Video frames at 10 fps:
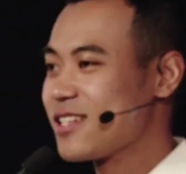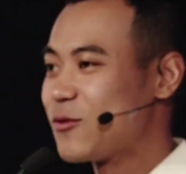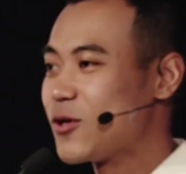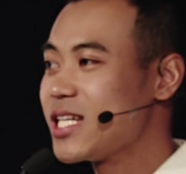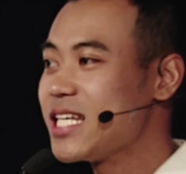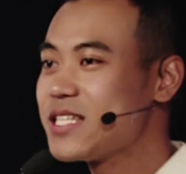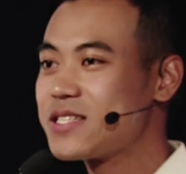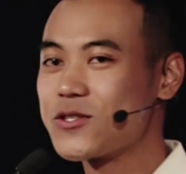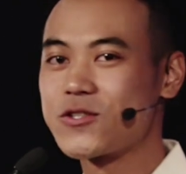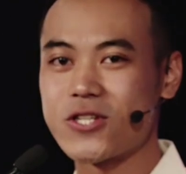We need
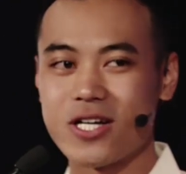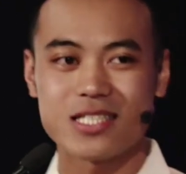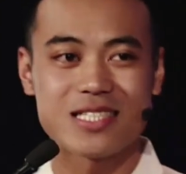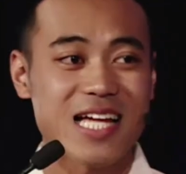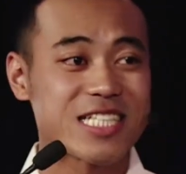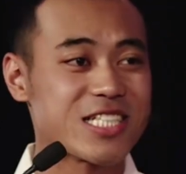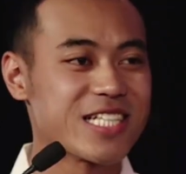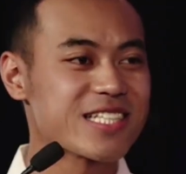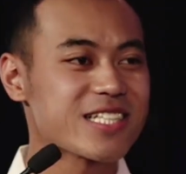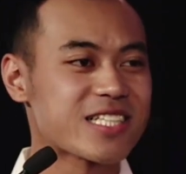to trust that
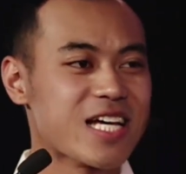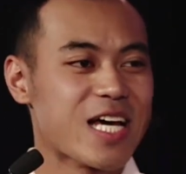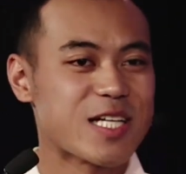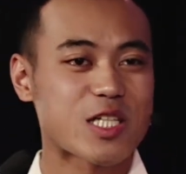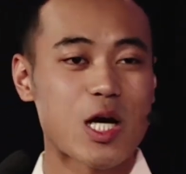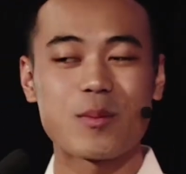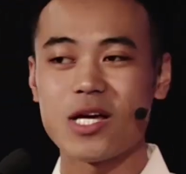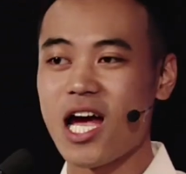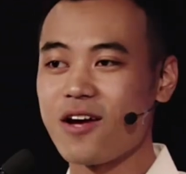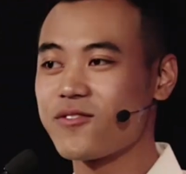Jesus is coming
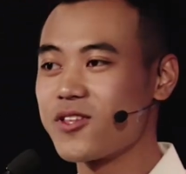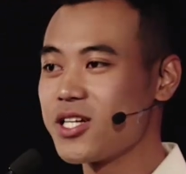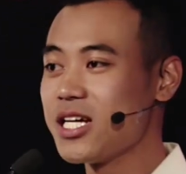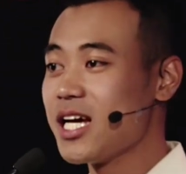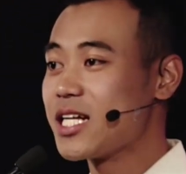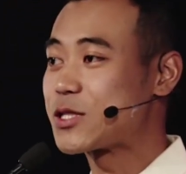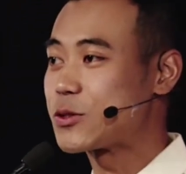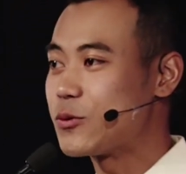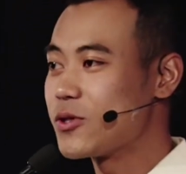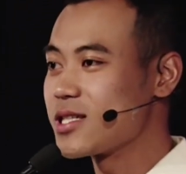after his
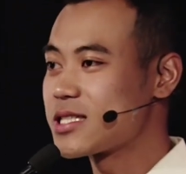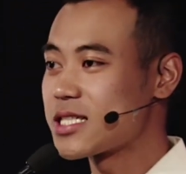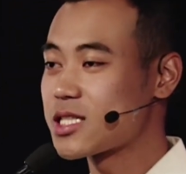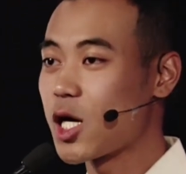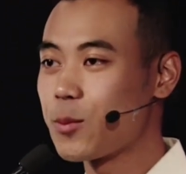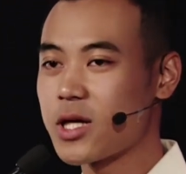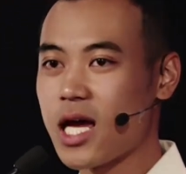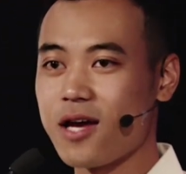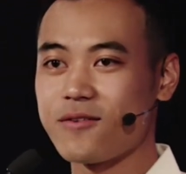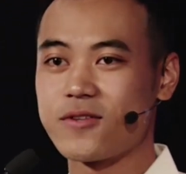students, is coming
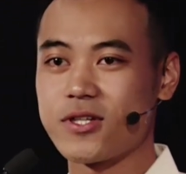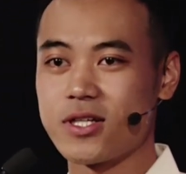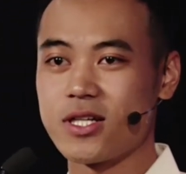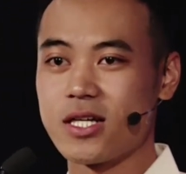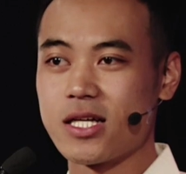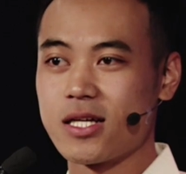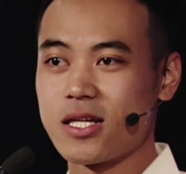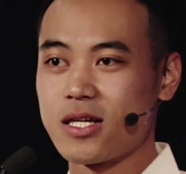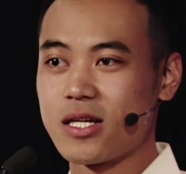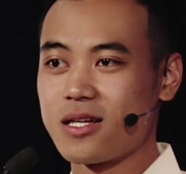after
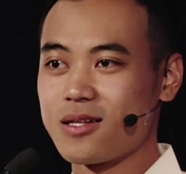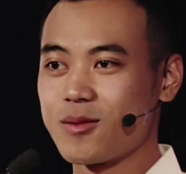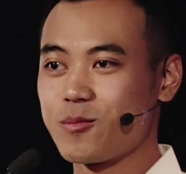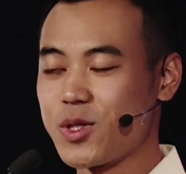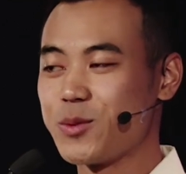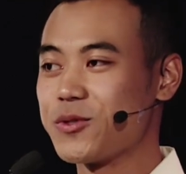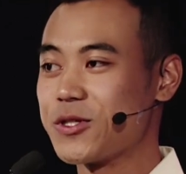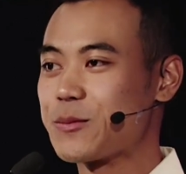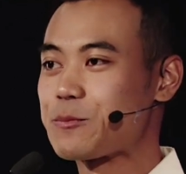people